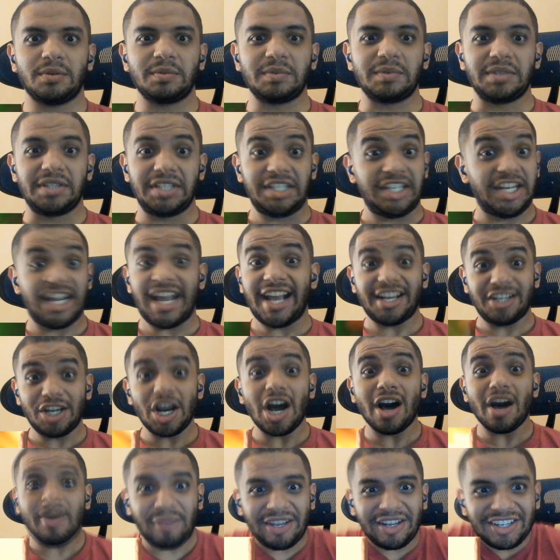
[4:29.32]
Yeah,
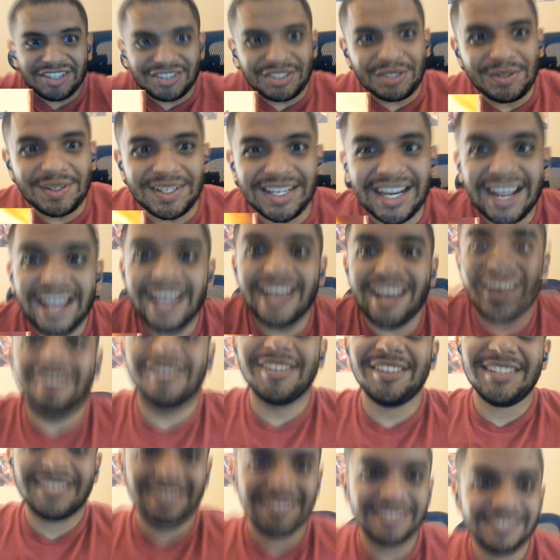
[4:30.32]
y'all better do it now!
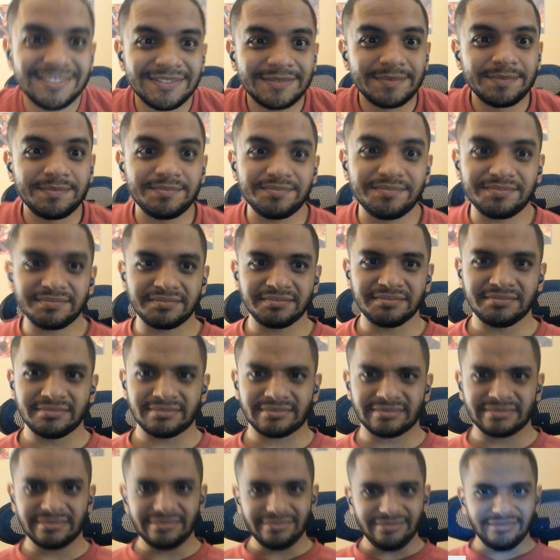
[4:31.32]

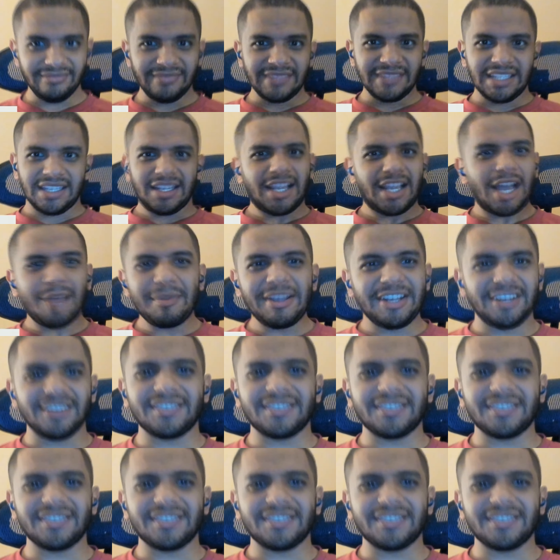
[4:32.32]
I mean, they're still